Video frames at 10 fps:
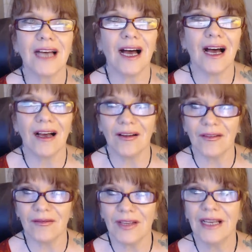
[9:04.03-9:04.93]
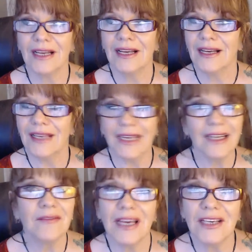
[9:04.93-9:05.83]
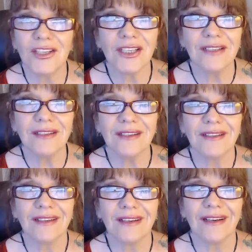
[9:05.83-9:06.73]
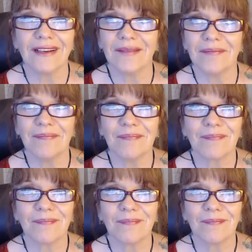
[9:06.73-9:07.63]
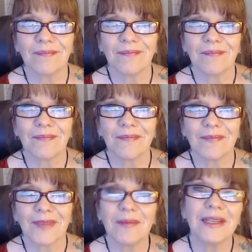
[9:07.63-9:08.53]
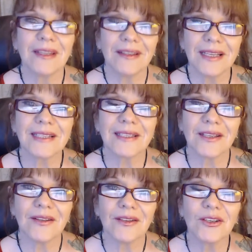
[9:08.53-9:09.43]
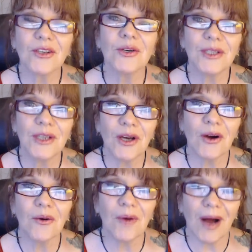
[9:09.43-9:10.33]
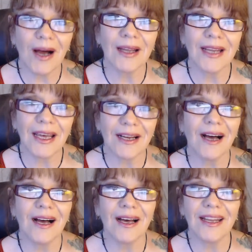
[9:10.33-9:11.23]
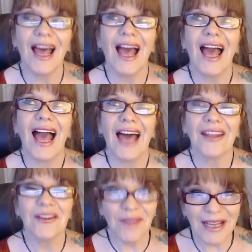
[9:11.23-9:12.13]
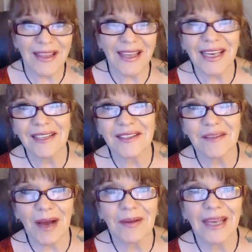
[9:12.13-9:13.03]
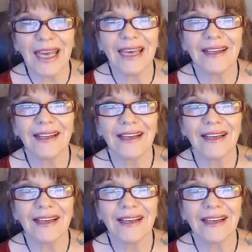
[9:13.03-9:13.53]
of innovation. I mean, the list could go on and on. And the funny thing is about can't,